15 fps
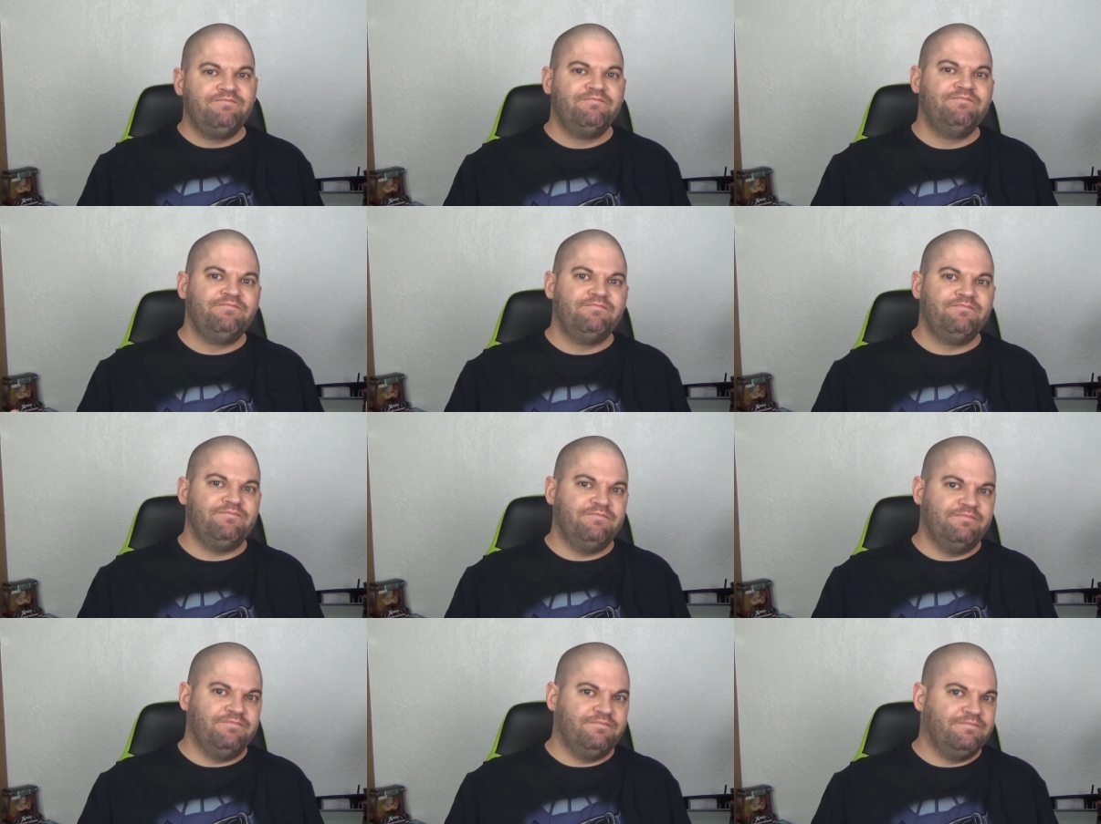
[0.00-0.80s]

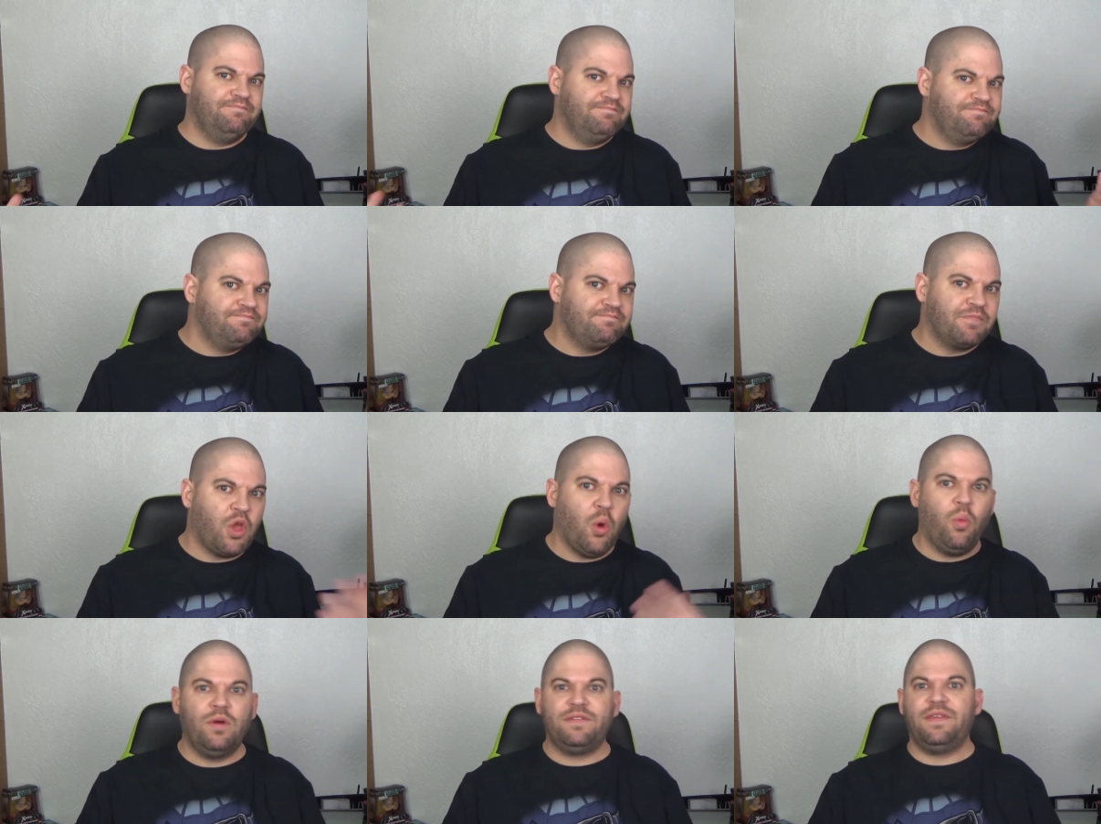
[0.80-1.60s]
hmm,
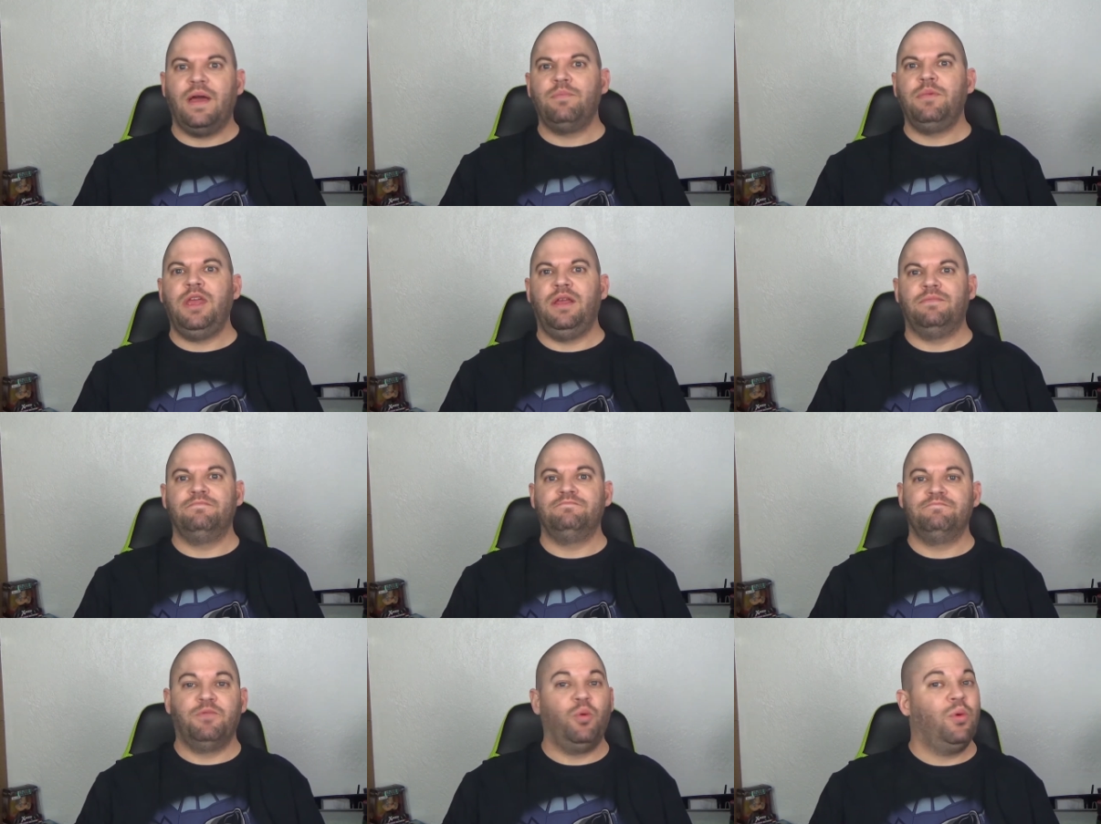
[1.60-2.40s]
what's that mean?
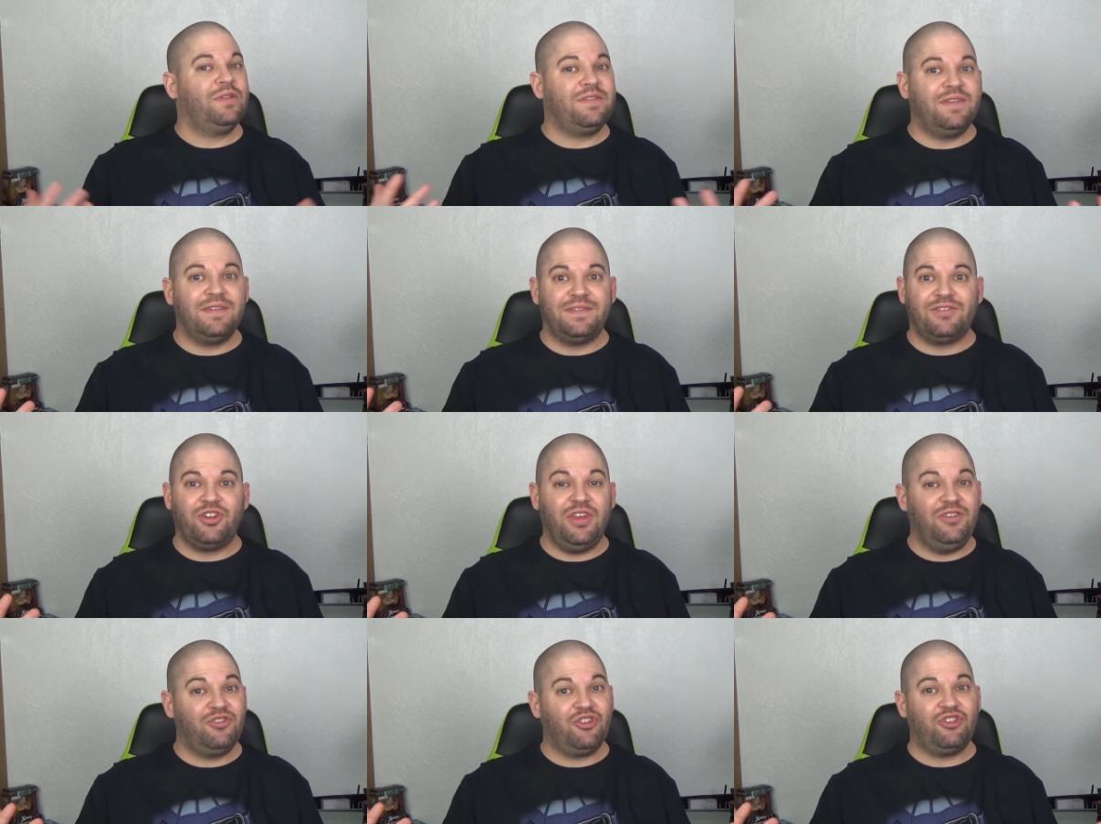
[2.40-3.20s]
What's this
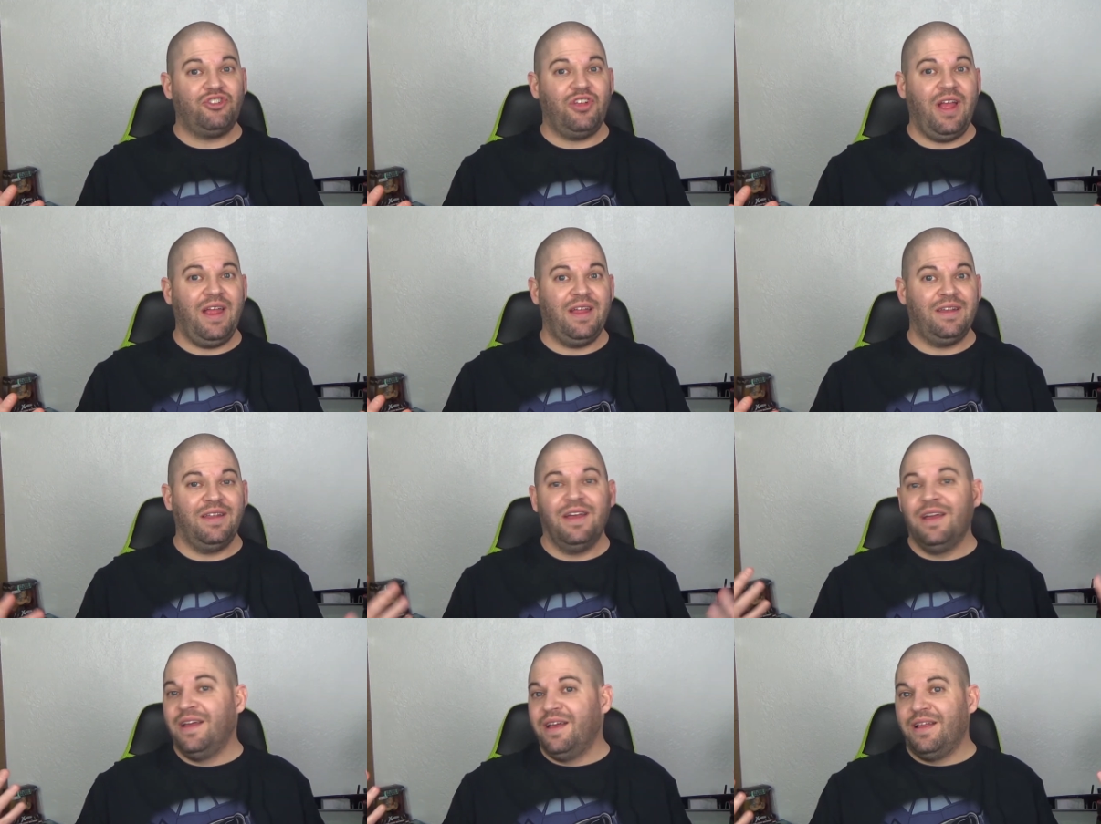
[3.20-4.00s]
t-shirt saying?
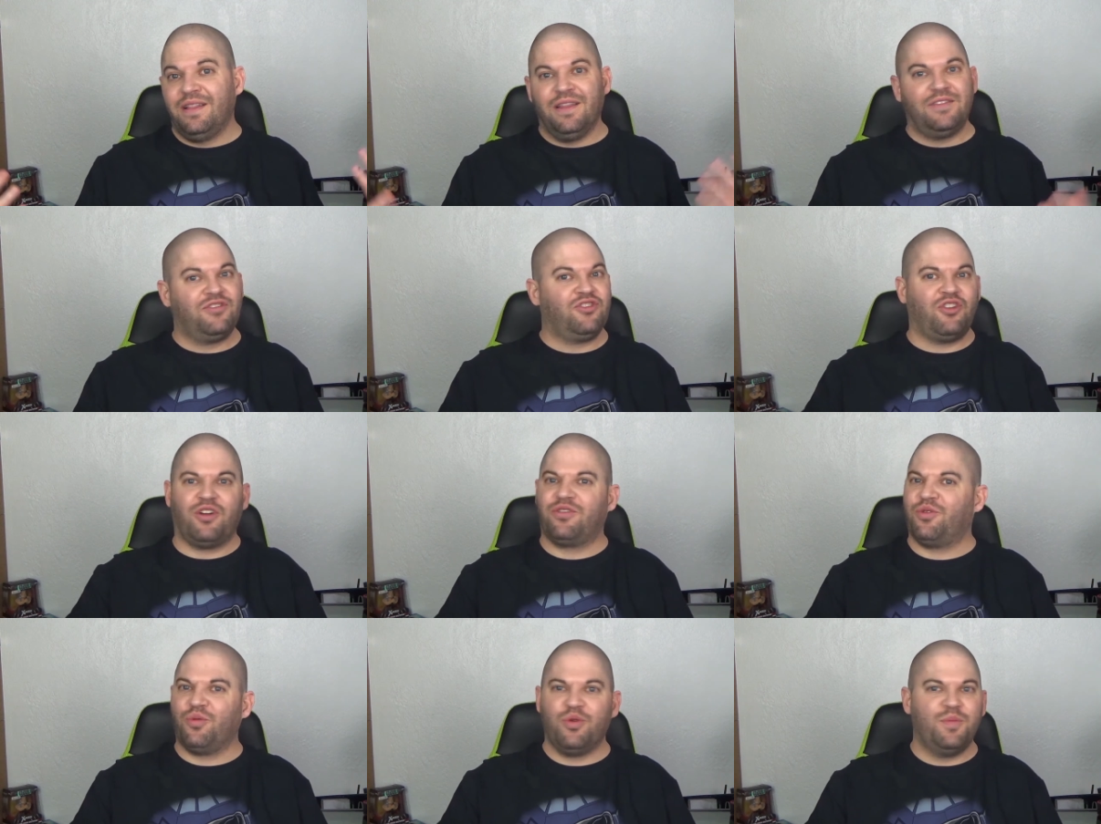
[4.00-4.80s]
Let's
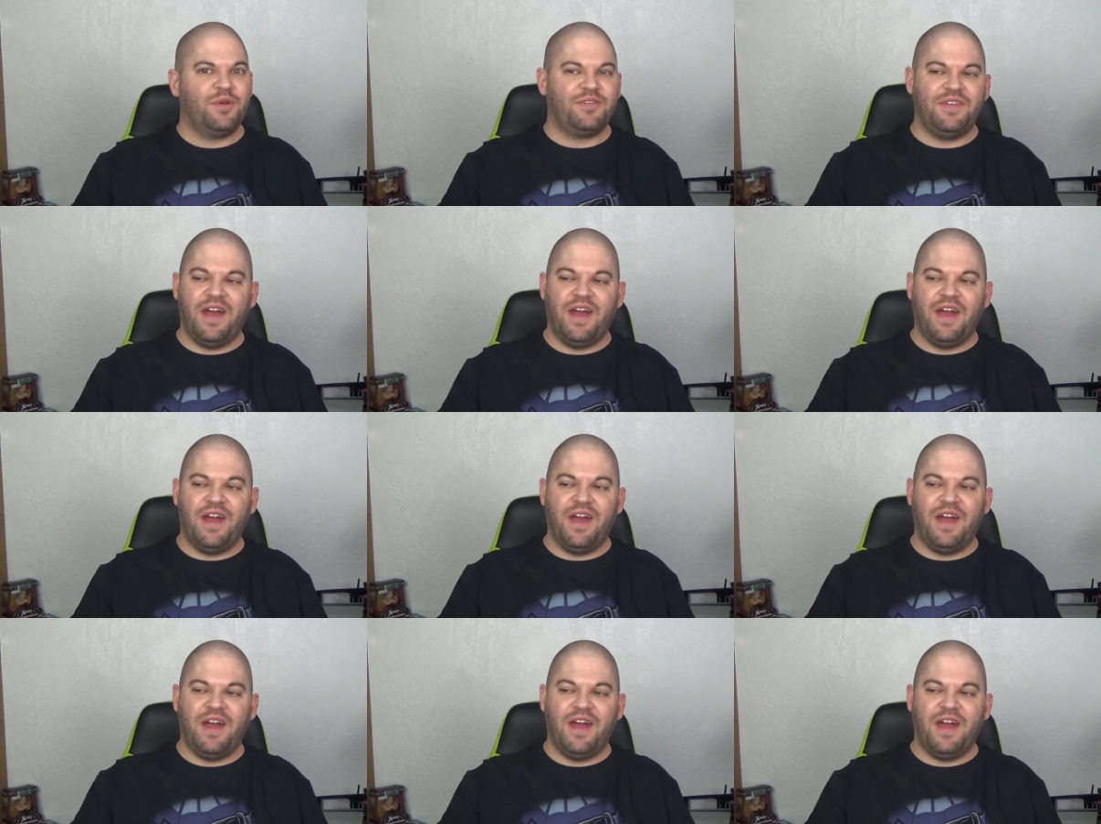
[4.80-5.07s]
start the rumors